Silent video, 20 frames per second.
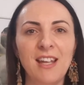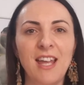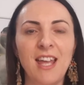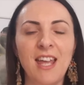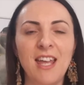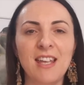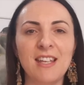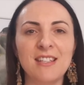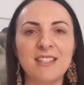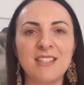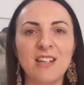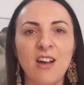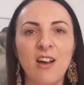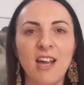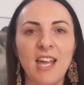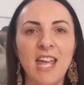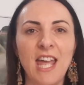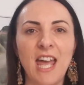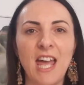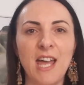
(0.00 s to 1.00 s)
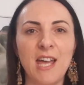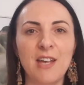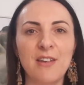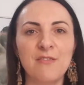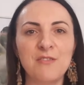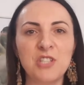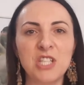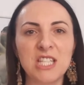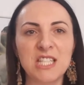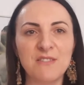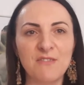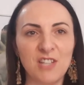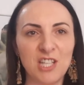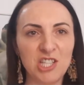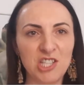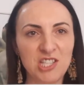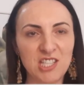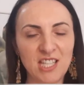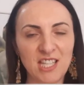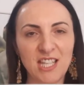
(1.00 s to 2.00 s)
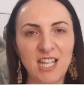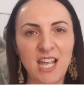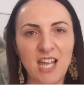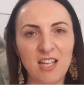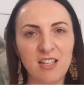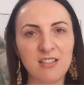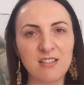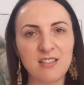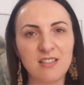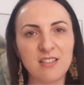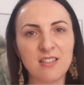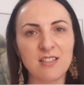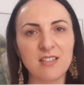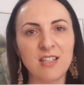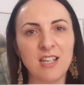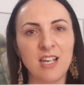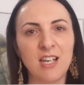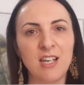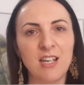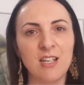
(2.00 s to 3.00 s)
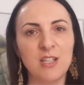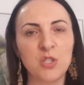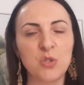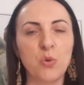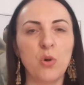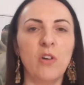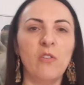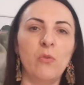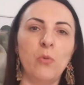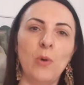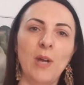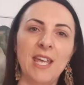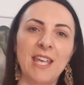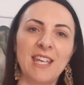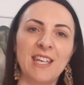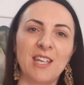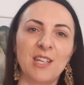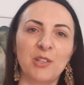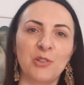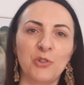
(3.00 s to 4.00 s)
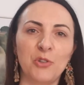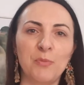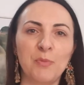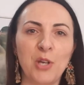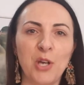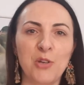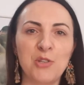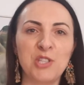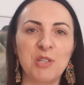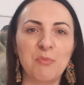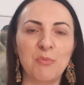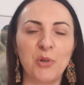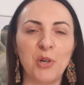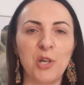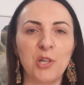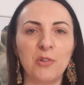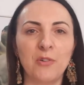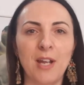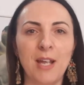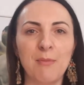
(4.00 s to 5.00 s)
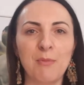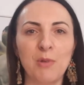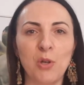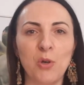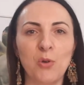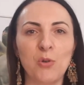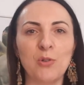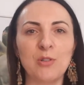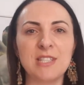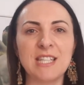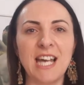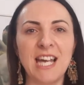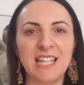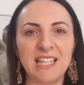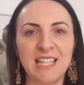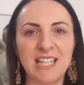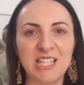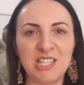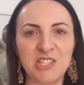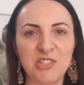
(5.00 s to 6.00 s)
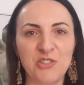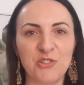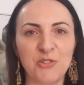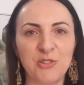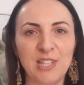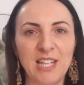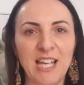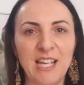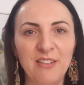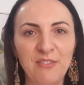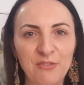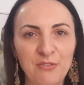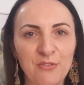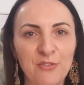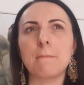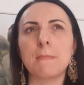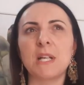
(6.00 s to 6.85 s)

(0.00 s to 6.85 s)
and I have just finished Annelle's 12-week group coaching program called Unleash Through Love.